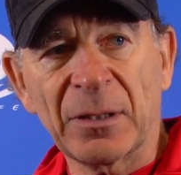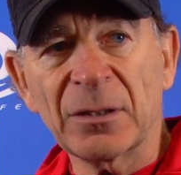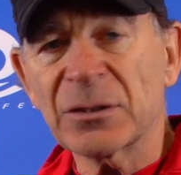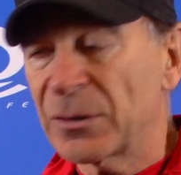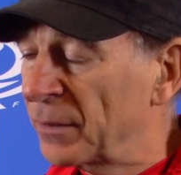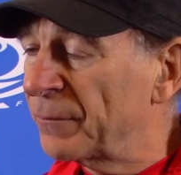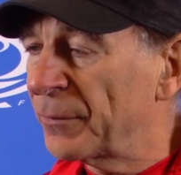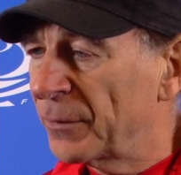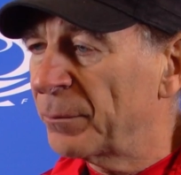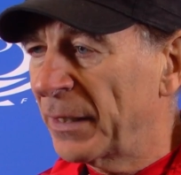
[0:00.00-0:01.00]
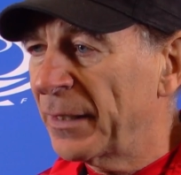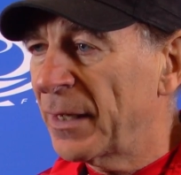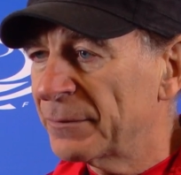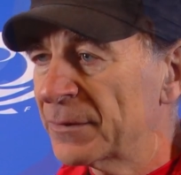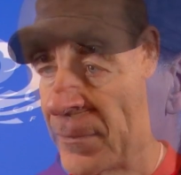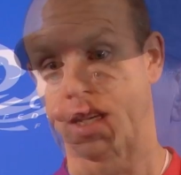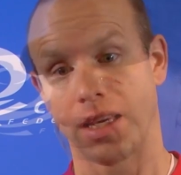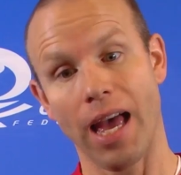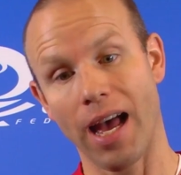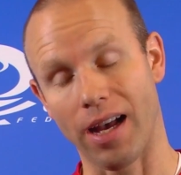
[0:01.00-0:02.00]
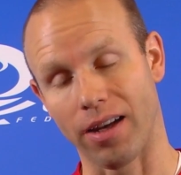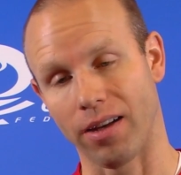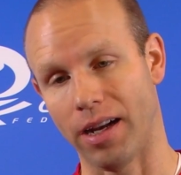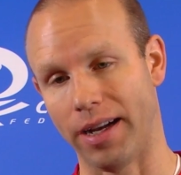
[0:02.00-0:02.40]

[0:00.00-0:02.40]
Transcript: But it looks good for playoffs. Yeah.